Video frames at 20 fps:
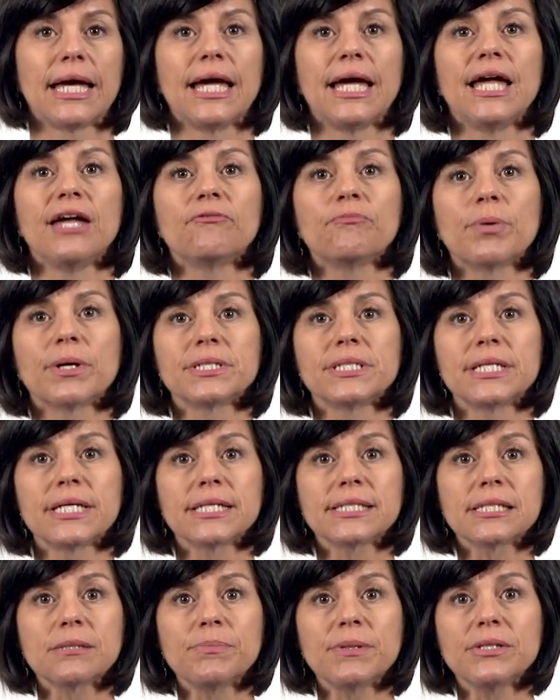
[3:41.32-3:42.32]
If
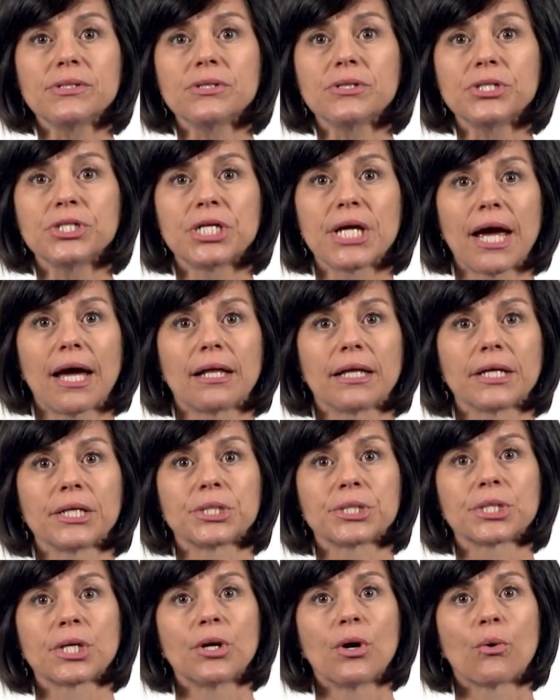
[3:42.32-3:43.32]
participants are
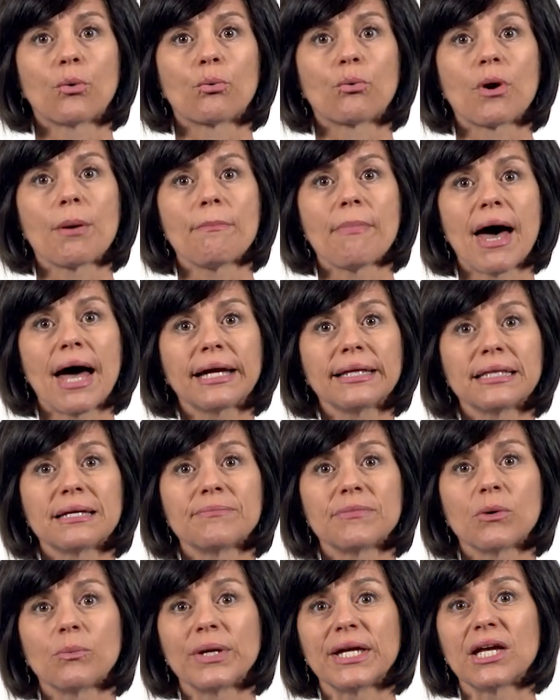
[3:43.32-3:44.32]
challenged, remind them
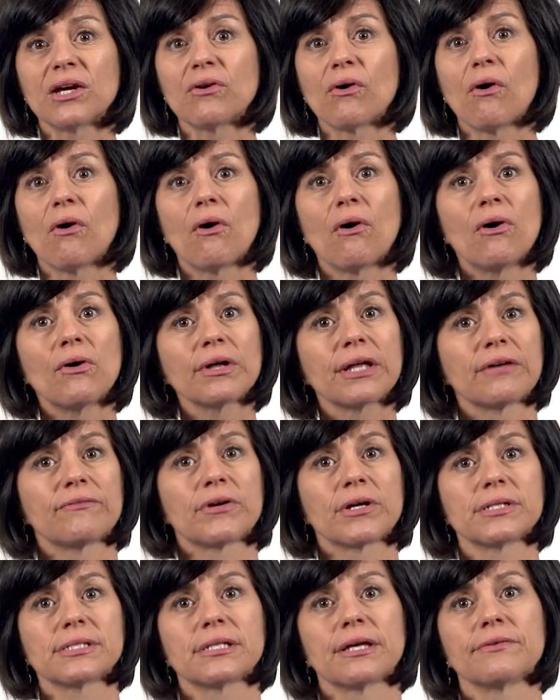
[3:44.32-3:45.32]
that we can all give
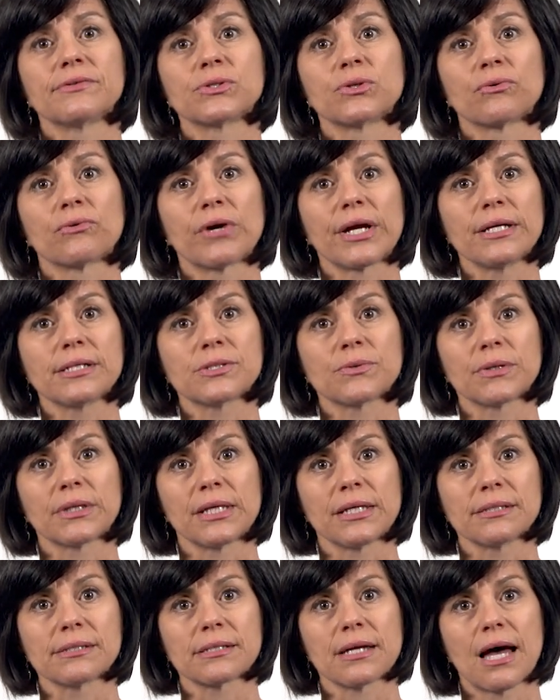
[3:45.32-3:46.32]
ourselves grace with
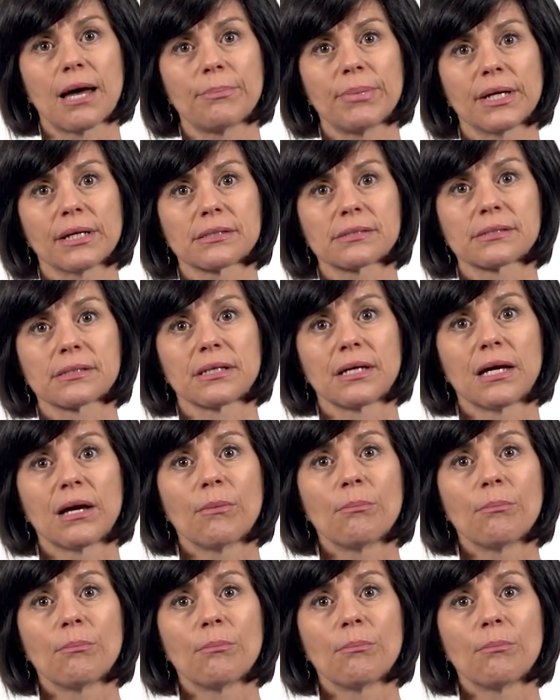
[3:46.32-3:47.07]
these topics.